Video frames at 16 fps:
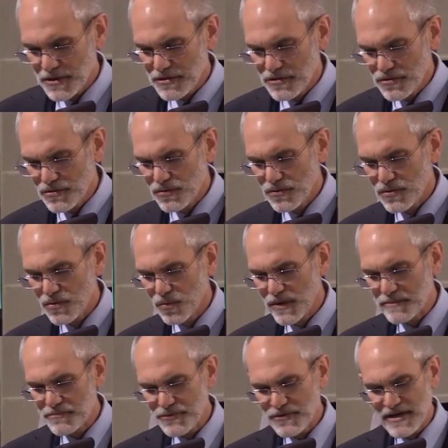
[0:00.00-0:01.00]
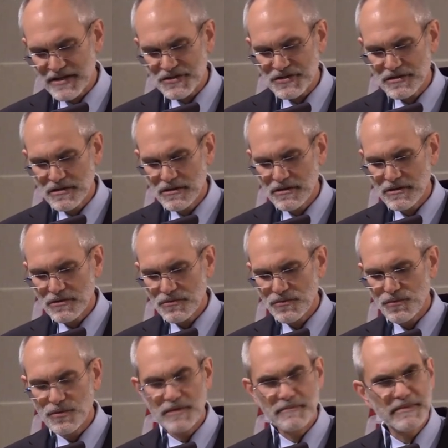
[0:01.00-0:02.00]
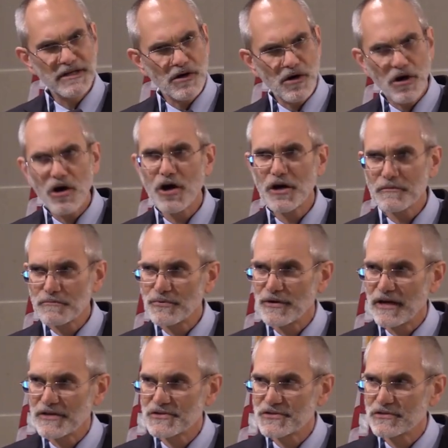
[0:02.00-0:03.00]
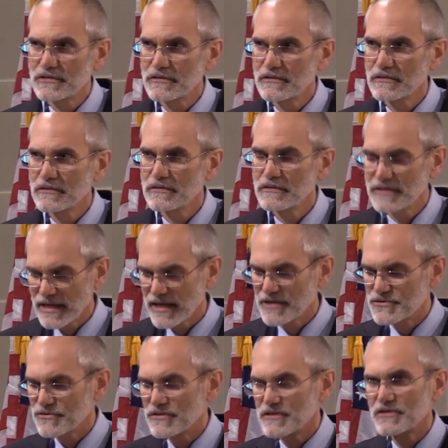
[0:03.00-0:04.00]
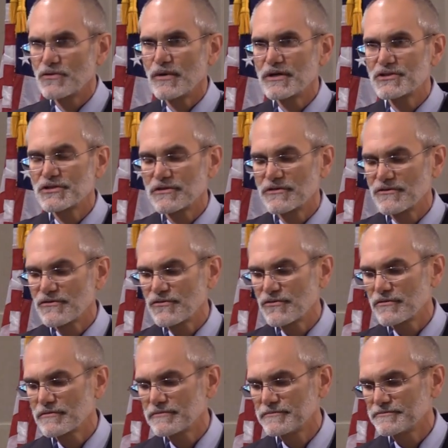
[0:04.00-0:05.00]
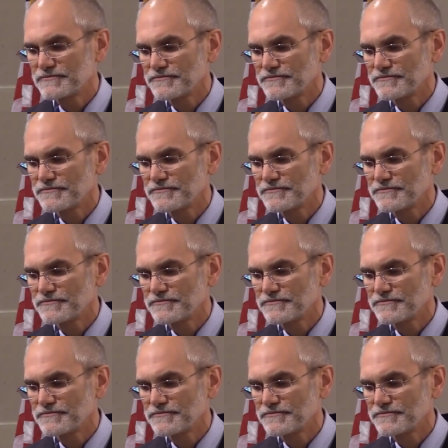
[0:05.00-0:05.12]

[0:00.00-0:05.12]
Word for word: but who, when pressed, would be hard pressed to answer these questions.